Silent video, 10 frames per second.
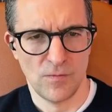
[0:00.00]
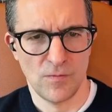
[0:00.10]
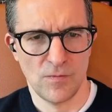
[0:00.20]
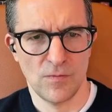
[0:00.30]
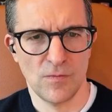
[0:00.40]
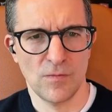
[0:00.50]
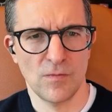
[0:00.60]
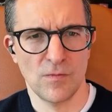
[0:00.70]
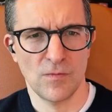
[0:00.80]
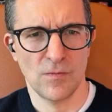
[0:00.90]

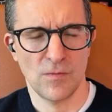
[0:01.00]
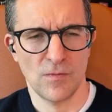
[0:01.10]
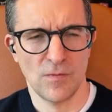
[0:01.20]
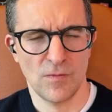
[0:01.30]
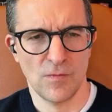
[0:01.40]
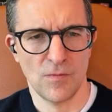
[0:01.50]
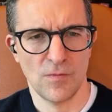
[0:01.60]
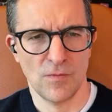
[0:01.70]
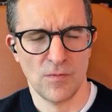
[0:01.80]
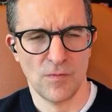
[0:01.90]

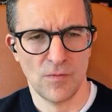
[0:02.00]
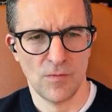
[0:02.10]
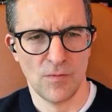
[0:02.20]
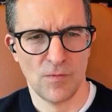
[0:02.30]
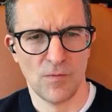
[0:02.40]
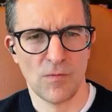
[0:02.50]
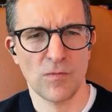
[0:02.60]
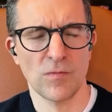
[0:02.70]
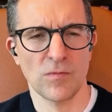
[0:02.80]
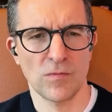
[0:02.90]

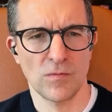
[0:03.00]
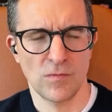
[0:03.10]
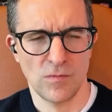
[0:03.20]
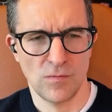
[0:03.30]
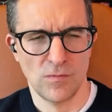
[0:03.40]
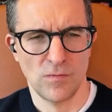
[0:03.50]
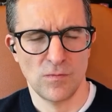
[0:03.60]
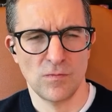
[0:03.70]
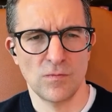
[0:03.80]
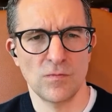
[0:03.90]

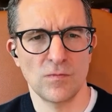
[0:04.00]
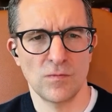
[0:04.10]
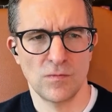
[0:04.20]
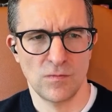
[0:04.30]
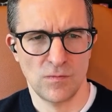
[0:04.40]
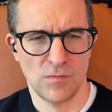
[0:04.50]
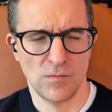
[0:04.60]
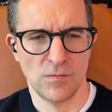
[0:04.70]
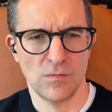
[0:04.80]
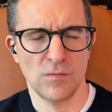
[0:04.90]

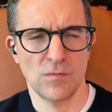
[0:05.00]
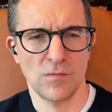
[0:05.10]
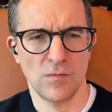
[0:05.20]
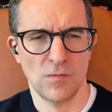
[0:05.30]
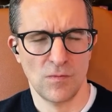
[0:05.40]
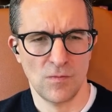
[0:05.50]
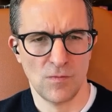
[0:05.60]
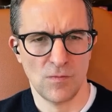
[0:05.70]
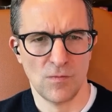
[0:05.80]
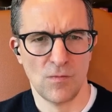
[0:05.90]

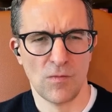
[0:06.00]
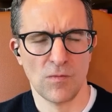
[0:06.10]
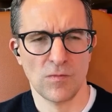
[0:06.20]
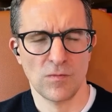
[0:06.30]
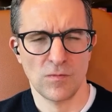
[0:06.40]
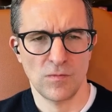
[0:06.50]
The person shown says nothing.